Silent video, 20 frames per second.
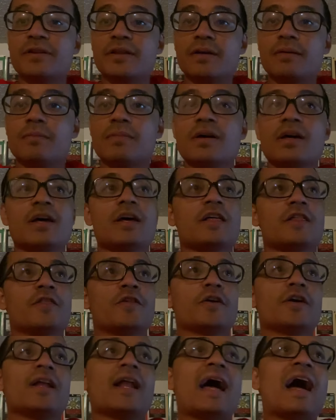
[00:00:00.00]
him,
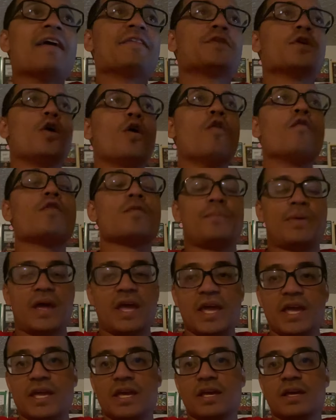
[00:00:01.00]
they're going to have to
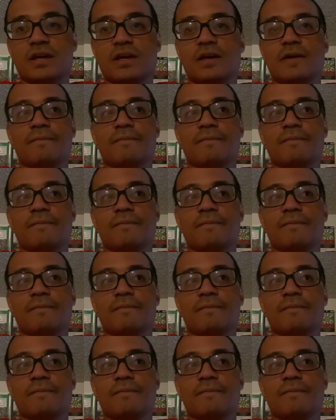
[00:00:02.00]
overpay